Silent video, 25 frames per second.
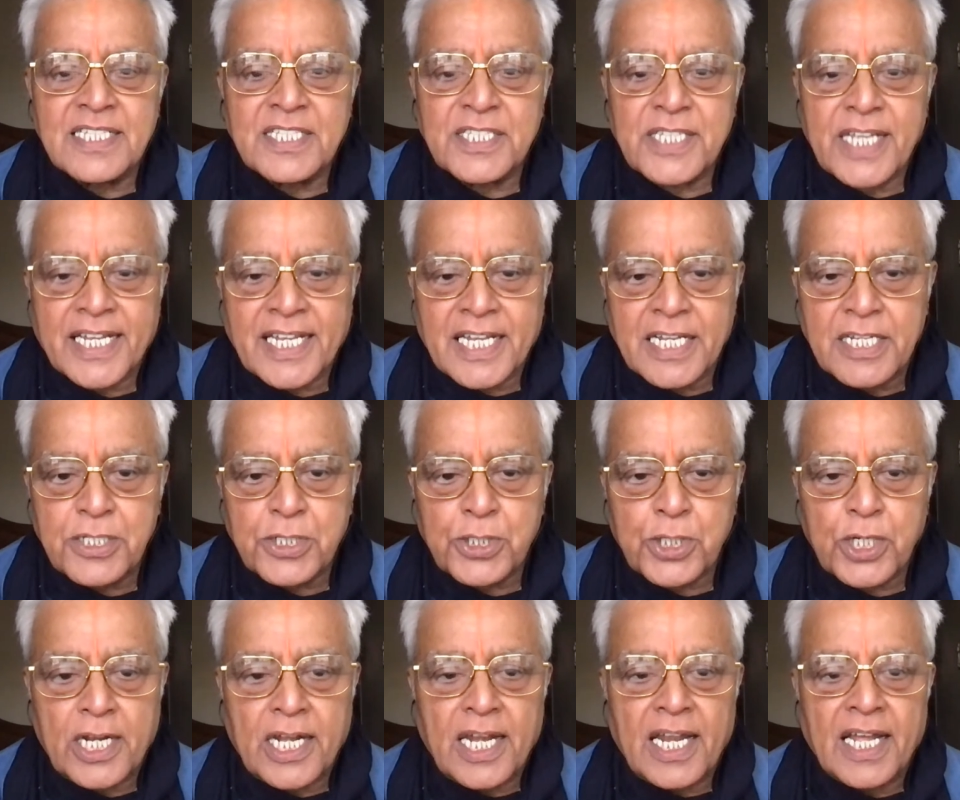second
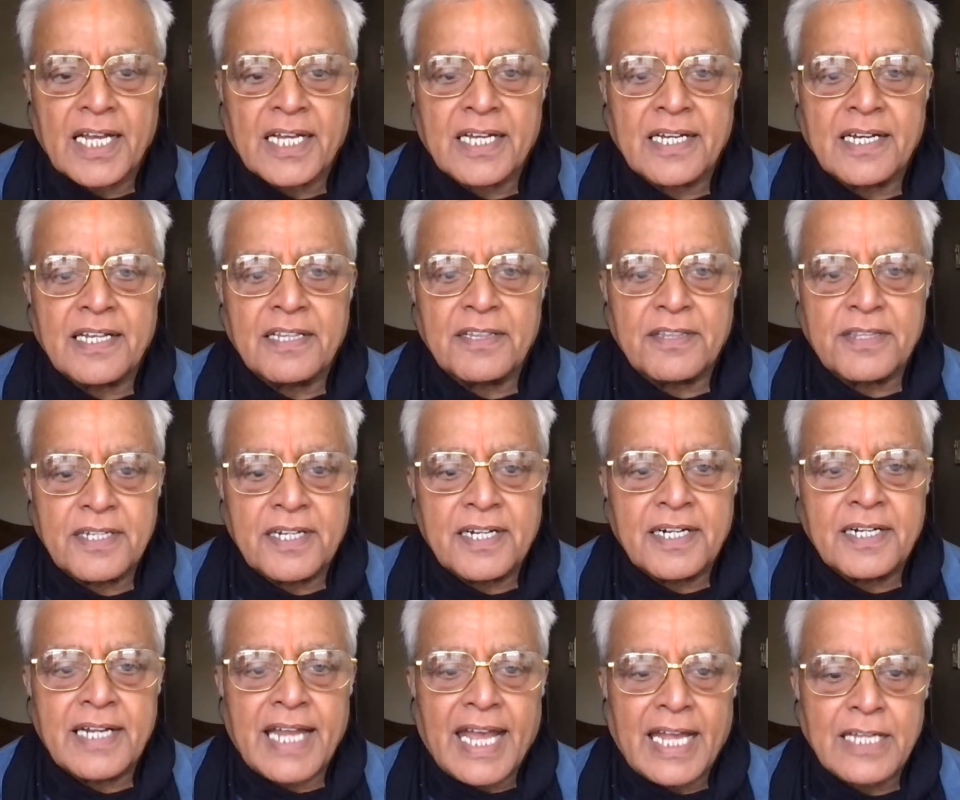Sri Lanka,
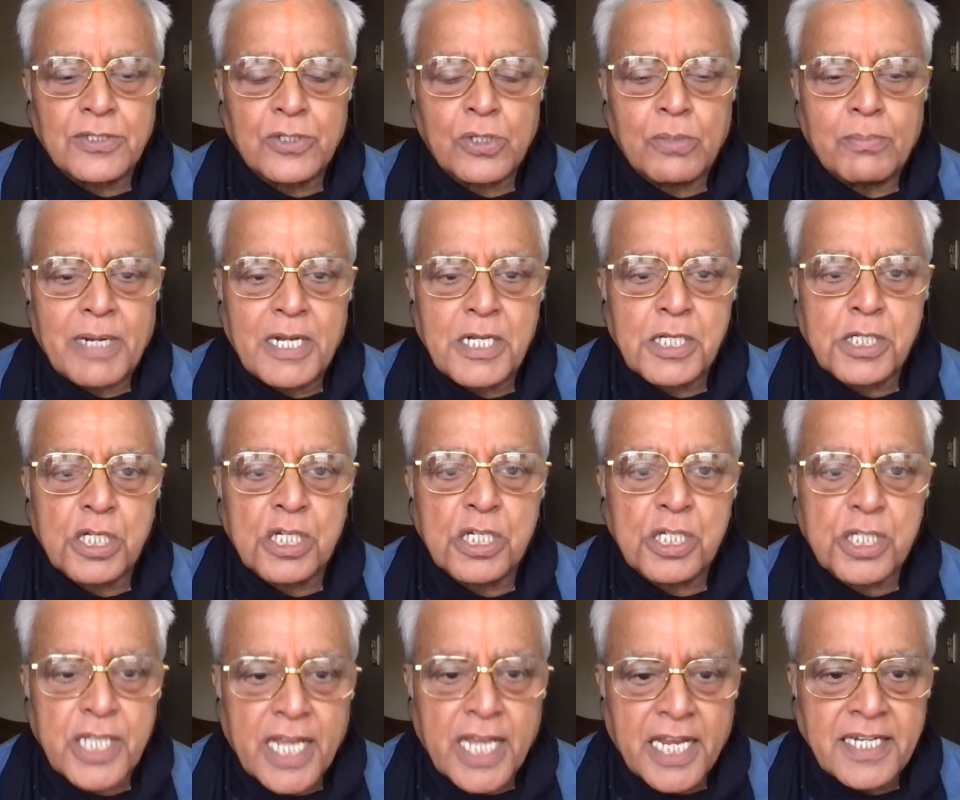third, as you
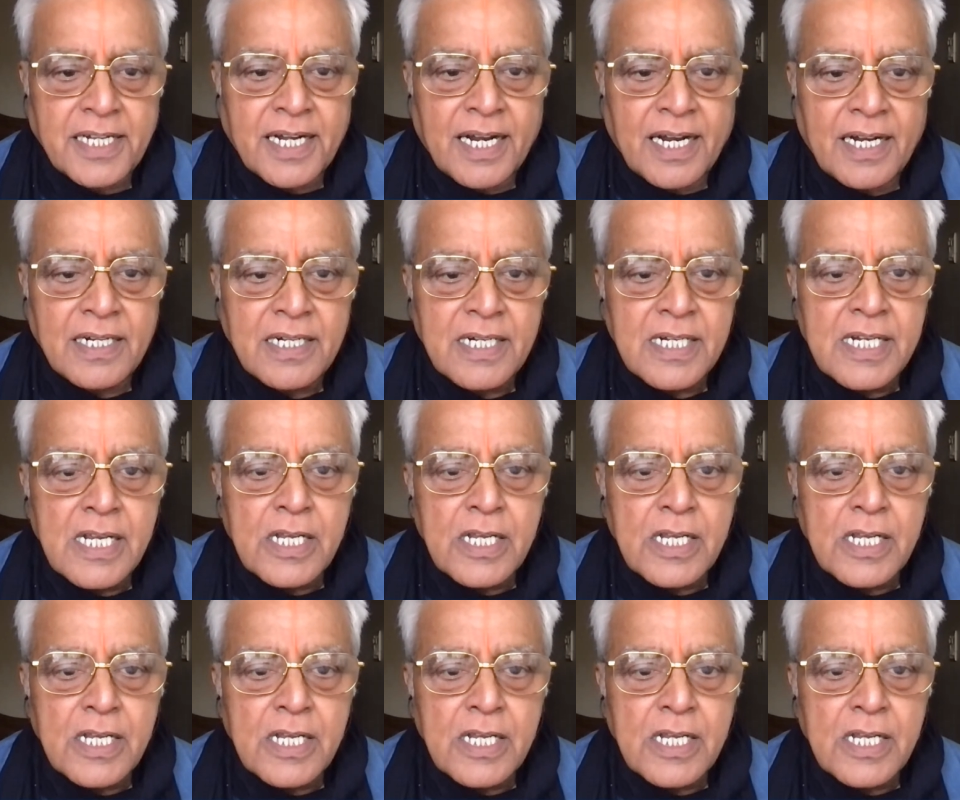mentioned, China.